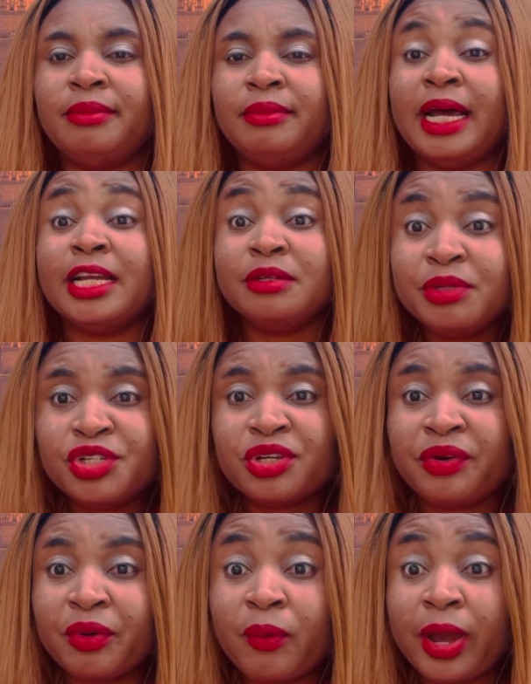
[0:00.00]

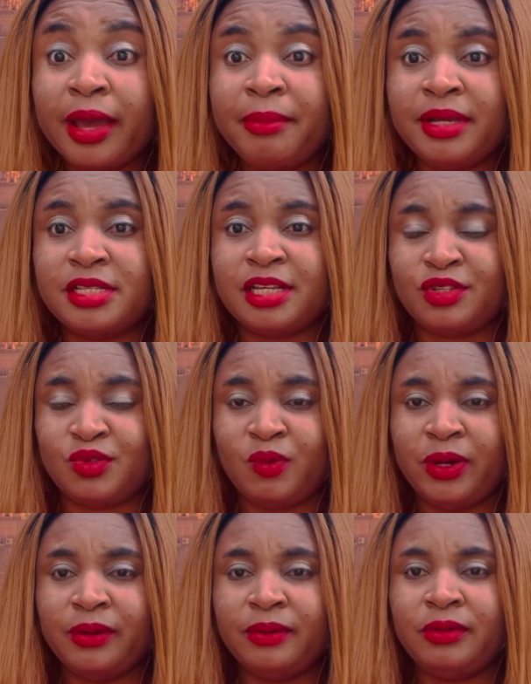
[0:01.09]
admission requirement as
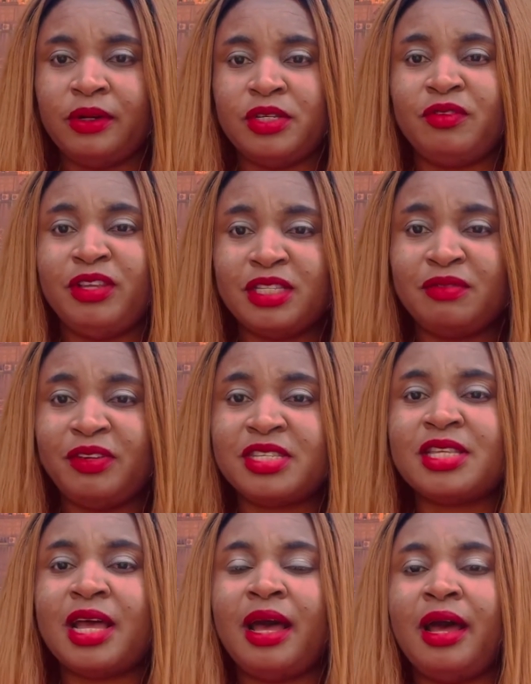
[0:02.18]
well. Is
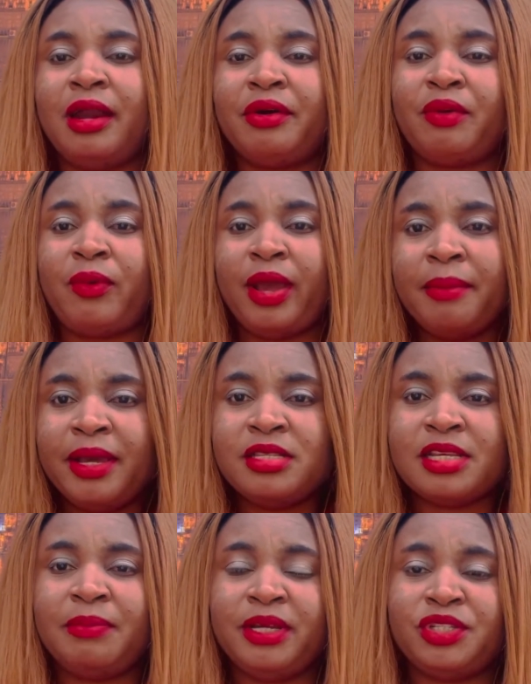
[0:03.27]
visa requirement,
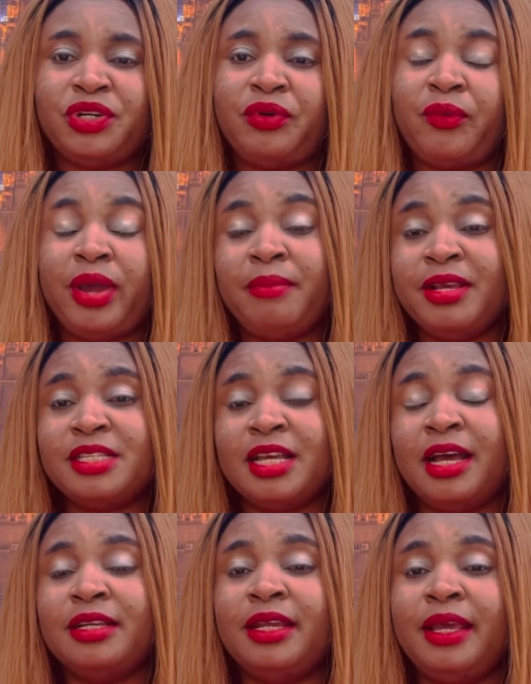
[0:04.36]
application requirement,
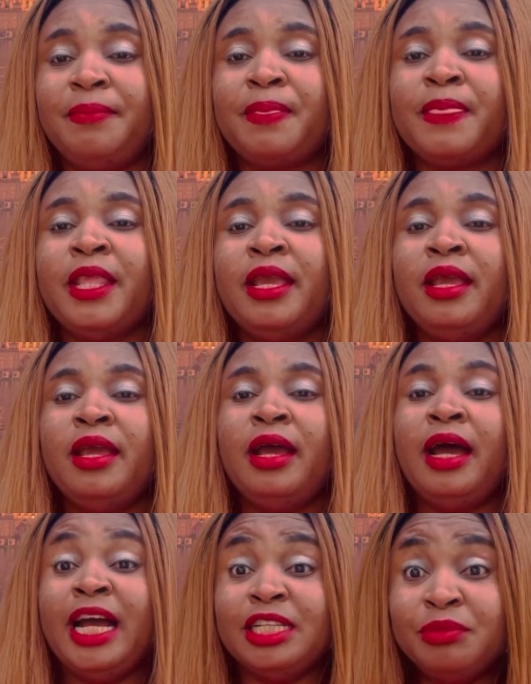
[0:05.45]
and
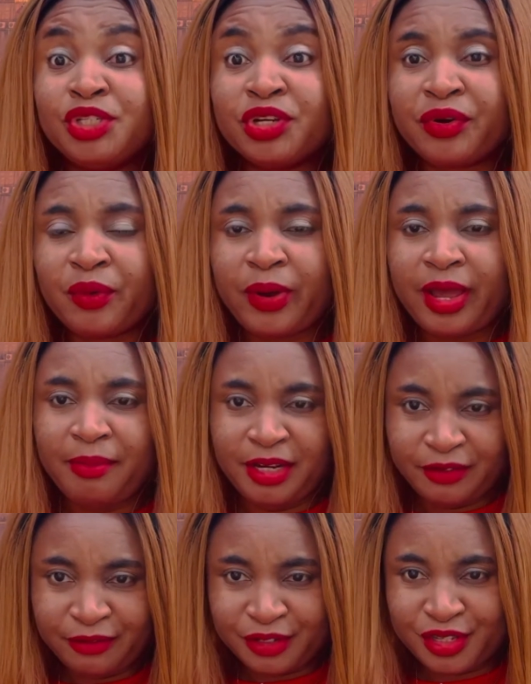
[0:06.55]
admission requirement
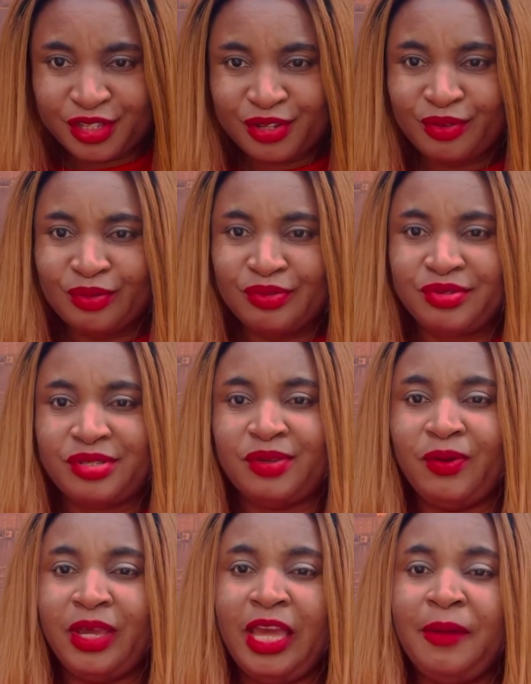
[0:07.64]
for schools.
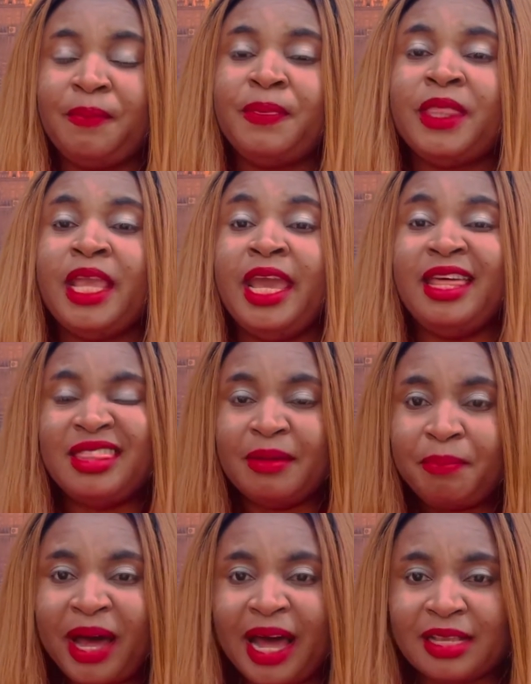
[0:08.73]
Okay, in the
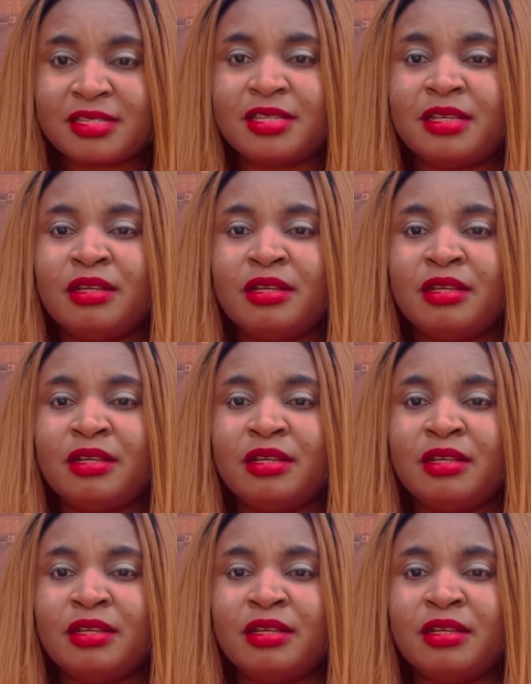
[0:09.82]
past,